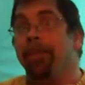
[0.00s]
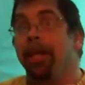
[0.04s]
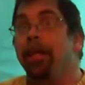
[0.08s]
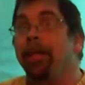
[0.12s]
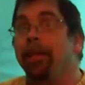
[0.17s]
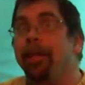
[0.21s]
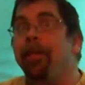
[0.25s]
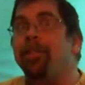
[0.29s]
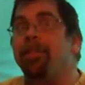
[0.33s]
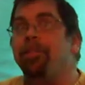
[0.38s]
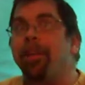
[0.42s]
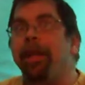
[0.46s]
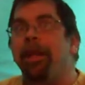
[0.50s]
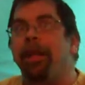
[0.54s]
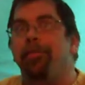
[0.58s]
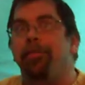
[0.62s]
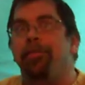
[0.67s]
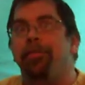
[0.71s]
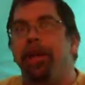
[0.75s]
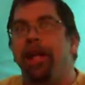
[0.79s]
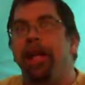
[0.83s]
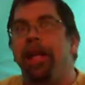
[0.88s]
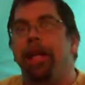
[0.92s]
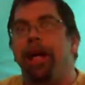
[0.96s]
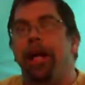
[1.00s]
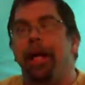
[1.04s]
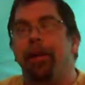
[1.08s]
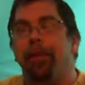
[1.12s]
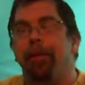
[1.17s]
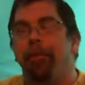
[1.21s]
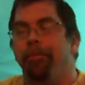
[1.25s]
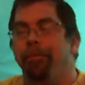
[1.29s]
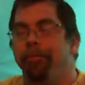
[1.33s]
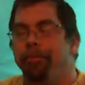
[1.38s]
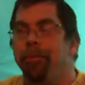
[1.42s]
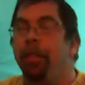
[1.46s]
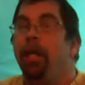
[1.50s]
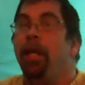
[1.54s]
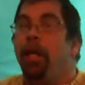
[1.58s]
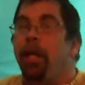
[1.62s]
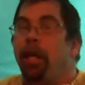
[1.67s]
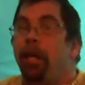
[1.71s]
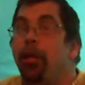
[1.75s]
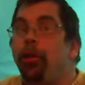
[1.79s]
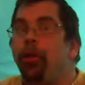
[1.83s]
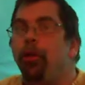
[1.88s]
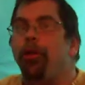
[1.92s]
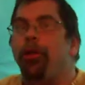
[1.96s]
let's make a fake idol.
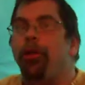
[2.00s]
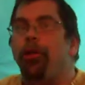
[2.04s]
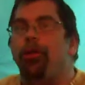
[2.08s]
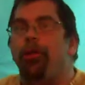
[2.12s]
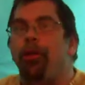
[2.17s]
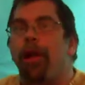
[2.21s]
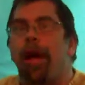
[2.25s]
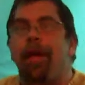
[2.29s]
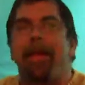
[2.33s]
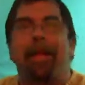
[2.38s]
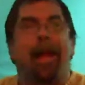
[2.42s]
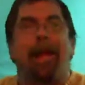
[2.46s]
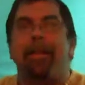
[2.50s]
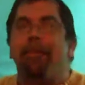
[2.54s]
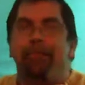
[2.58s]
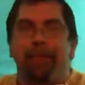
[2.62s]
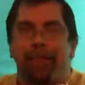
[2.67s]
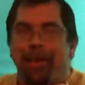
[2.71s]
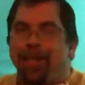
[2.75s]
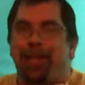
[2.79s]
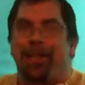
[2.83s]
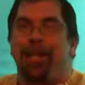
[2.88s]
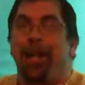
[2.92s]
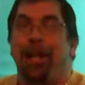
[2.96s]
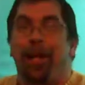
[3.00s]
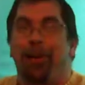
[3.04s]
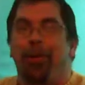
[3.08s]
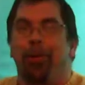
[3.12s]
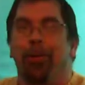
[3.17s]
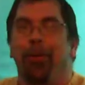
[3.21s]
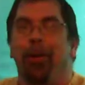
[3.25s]
You can try that. It's not going to